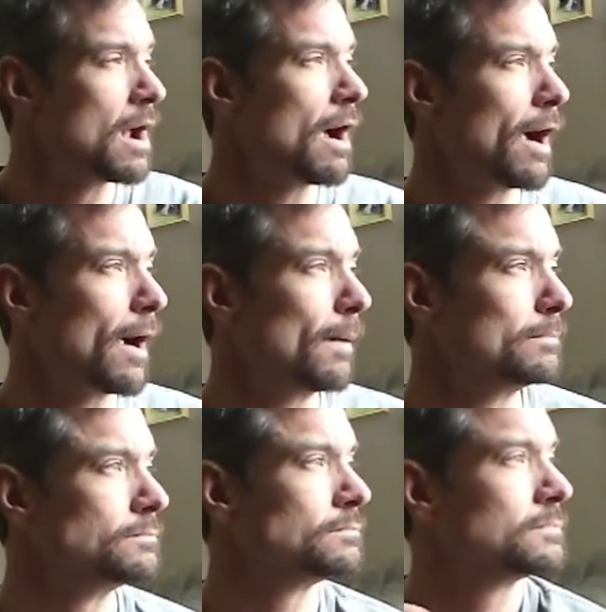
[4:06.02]

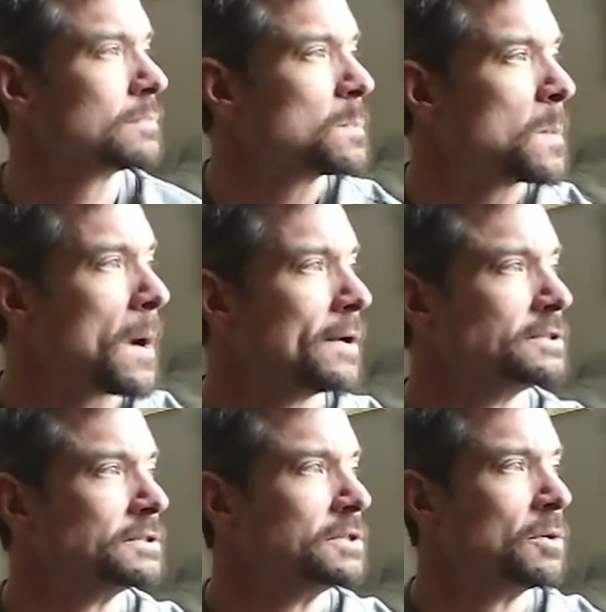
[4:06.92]

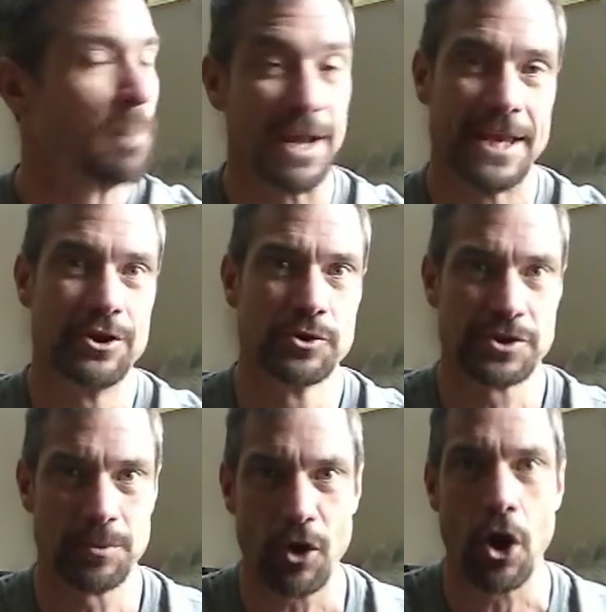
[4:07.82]
But he
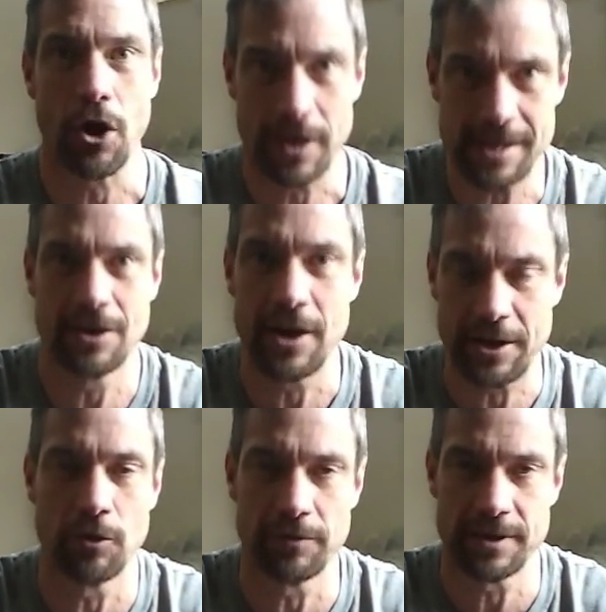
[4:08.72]
used them wrong. He
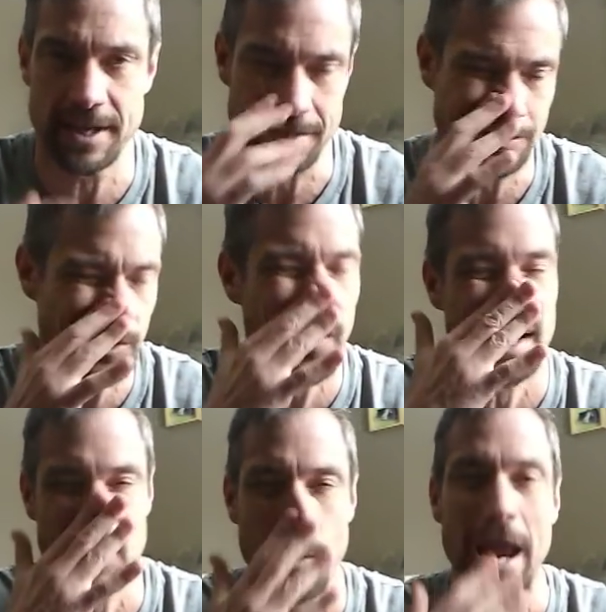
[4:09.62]
overdid it. So
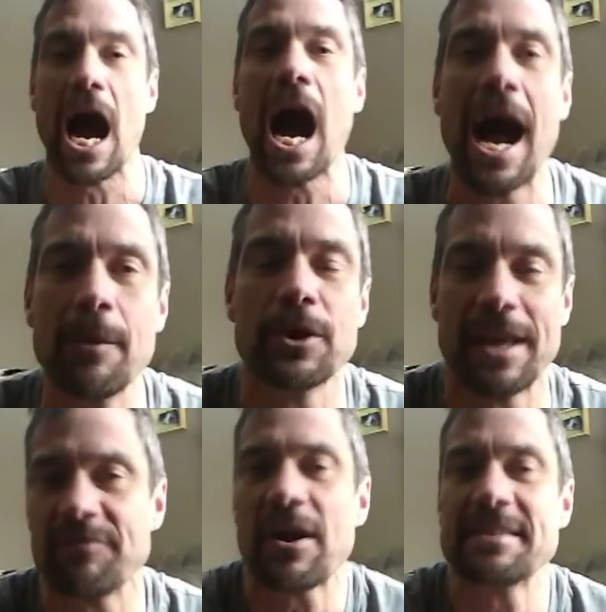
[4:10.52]
anyway,
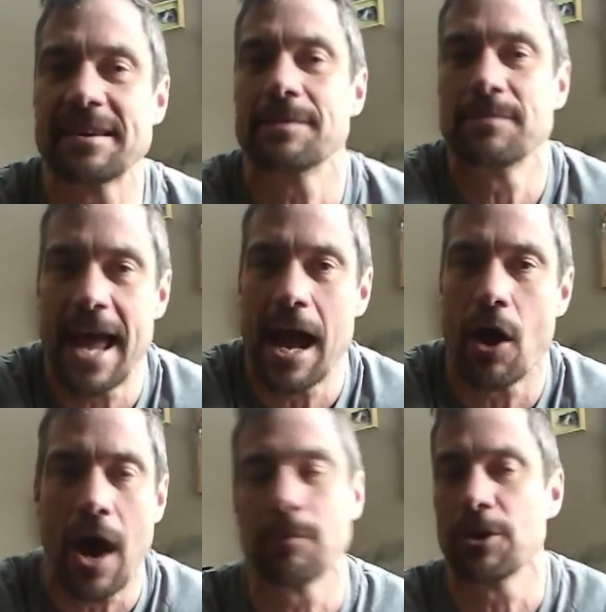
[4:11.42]
if I did them
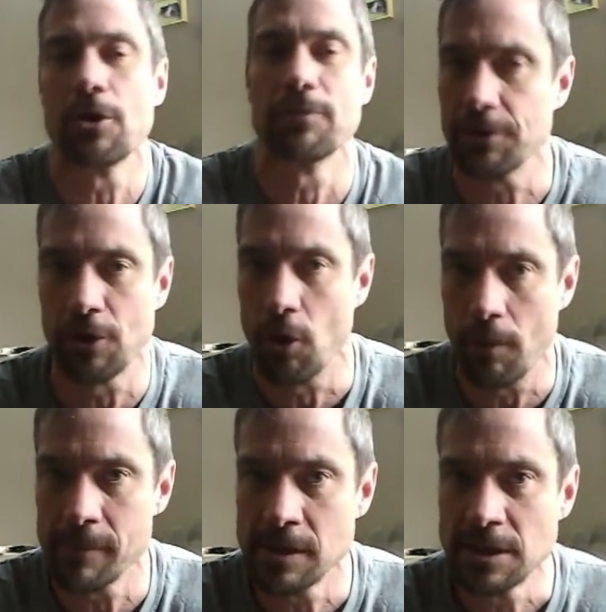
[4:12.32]
now, I would overdo
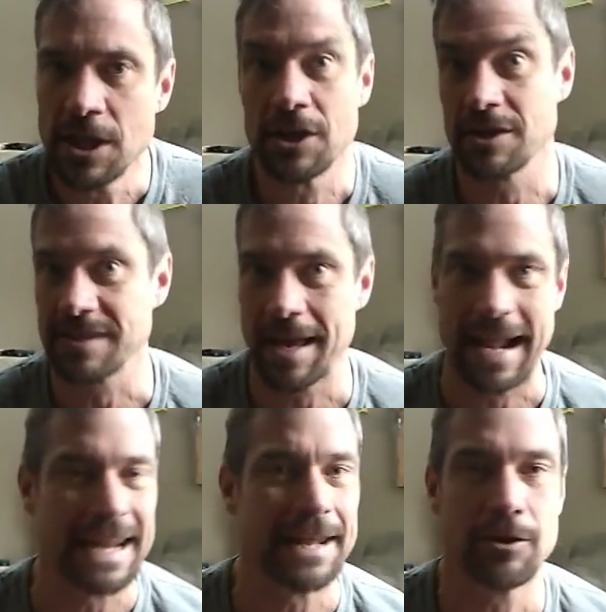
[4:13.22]
them. Because
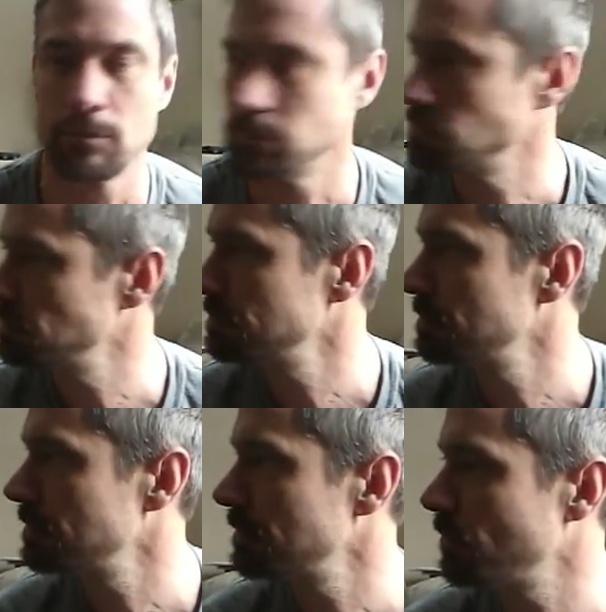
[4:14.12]

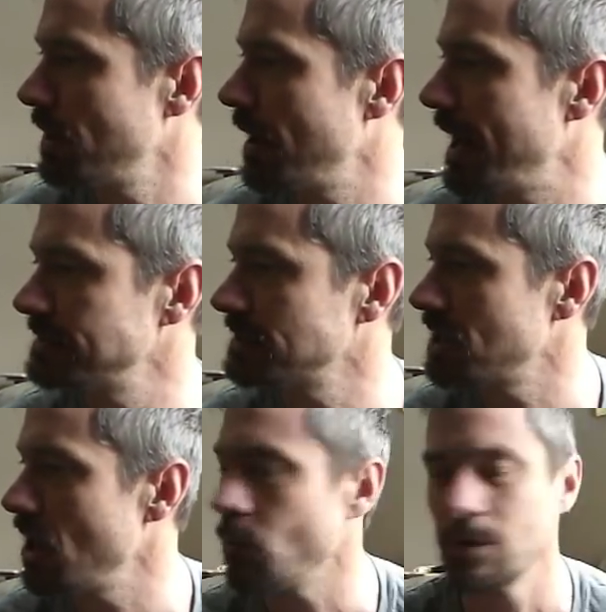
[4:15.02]
how's it
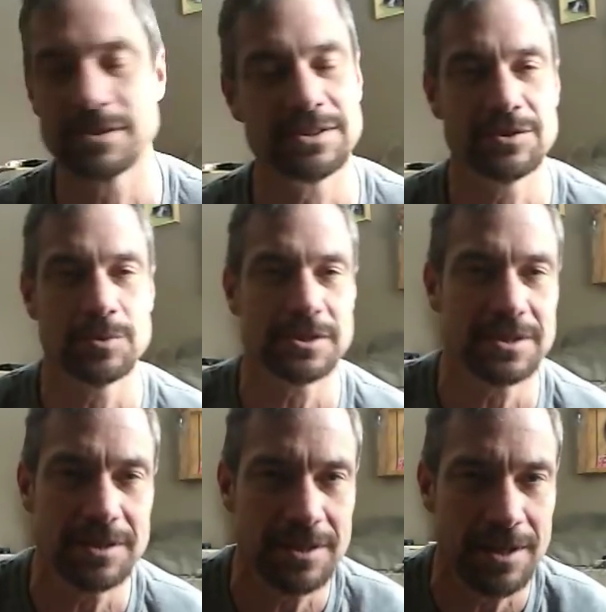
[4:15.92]
go? What's
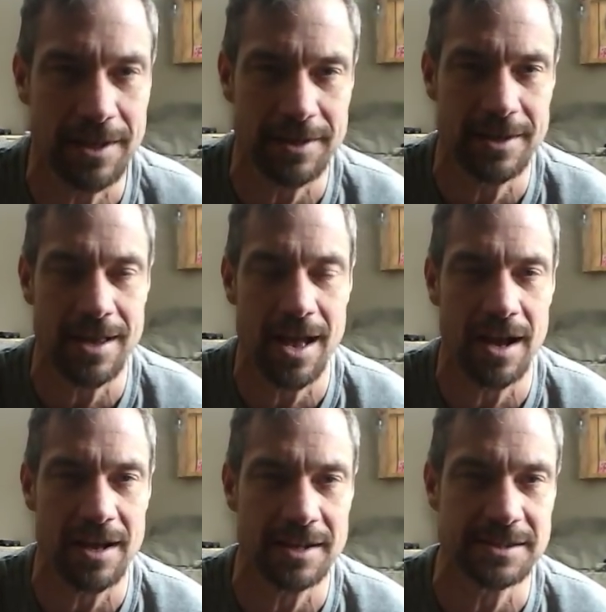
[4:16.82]

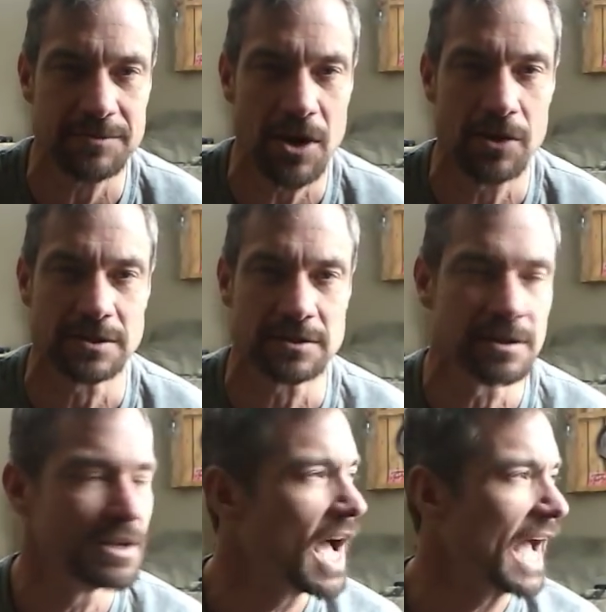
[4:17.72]
the Guns N' Roses?
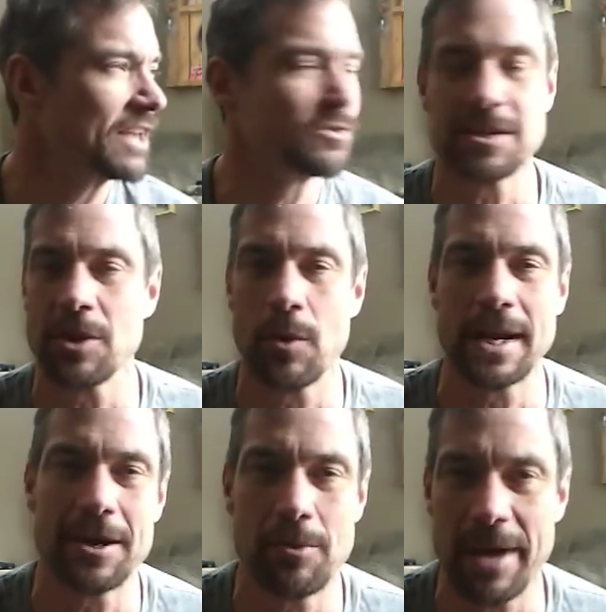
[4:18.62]
I used to do a
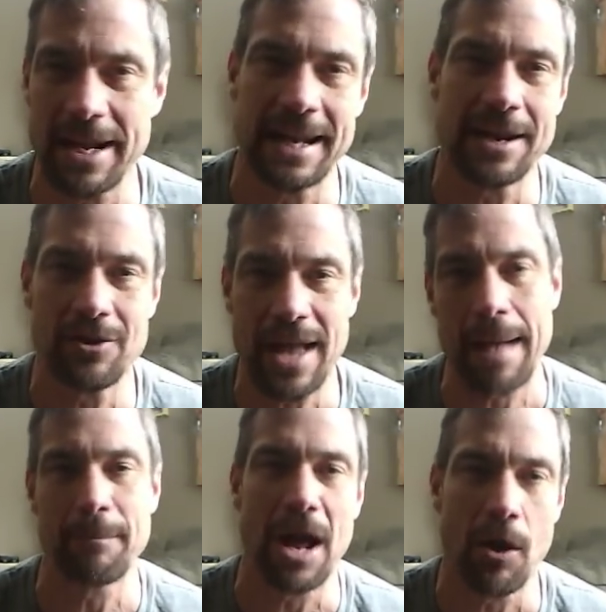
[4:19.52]
little, but a little
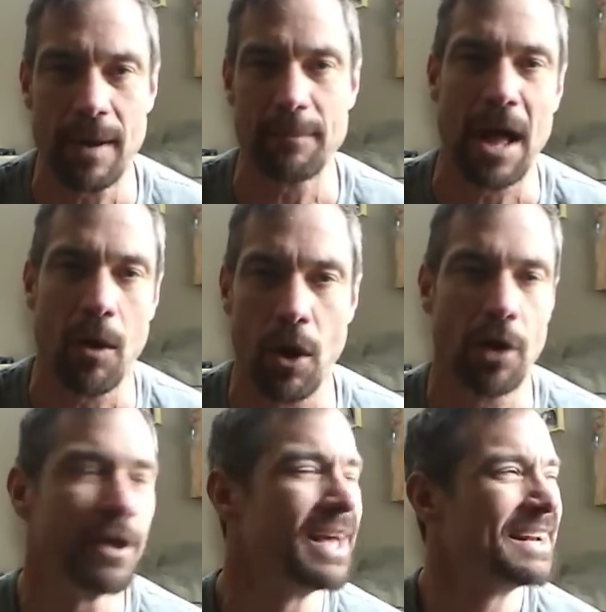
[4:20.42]
got my
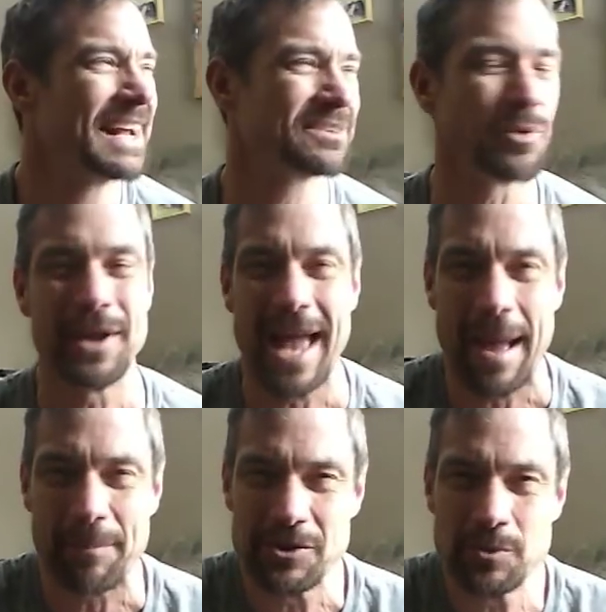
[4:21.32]
remo. And that's what would
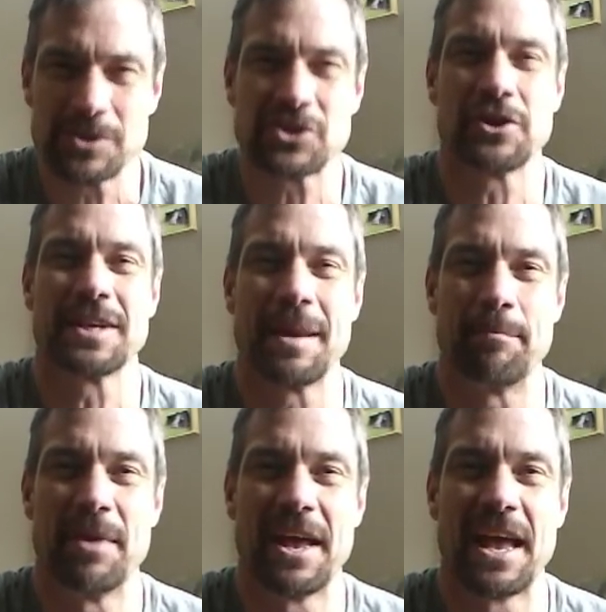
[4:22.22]
happen. You would start to
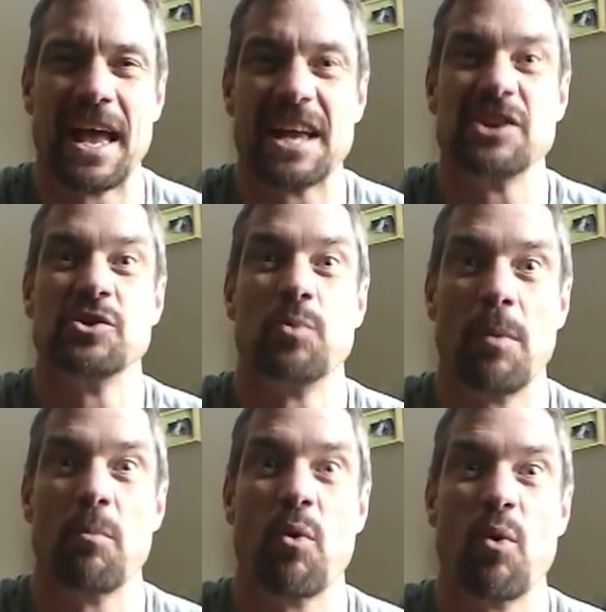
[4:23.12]
get big and you'd
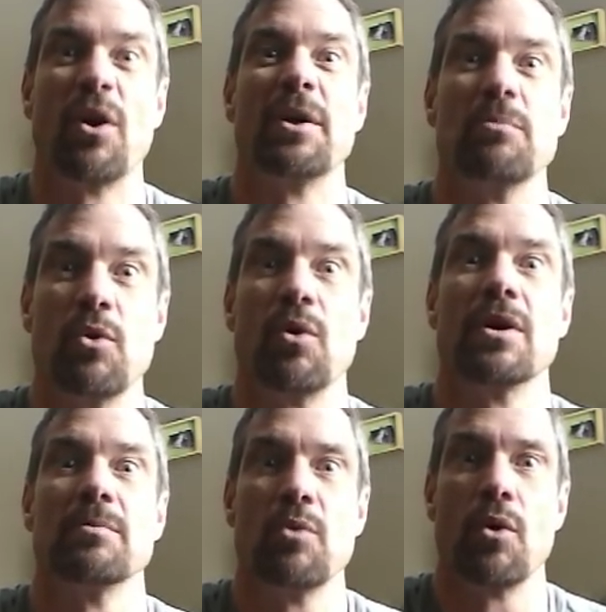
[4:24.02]
want more and
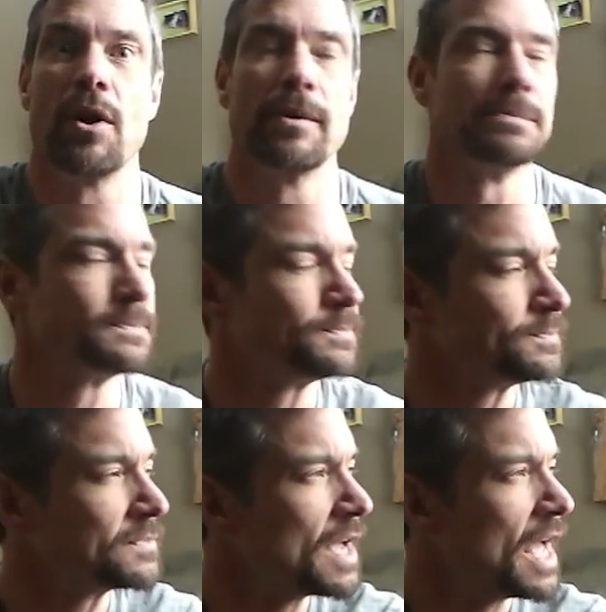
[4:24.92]
more and more.
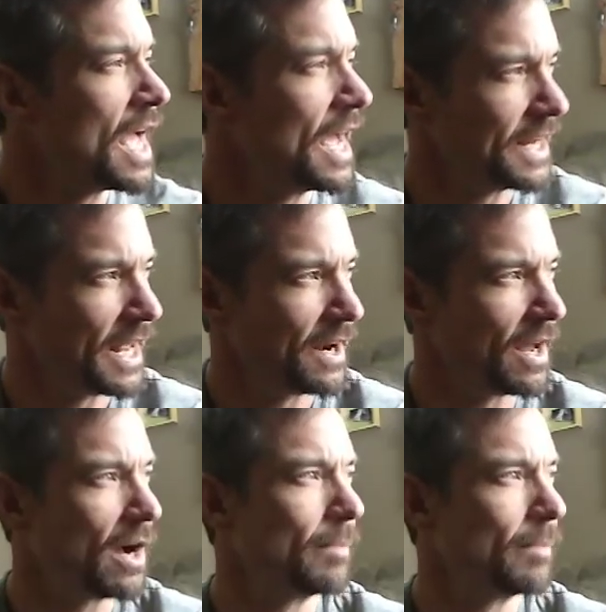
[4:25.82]
And then,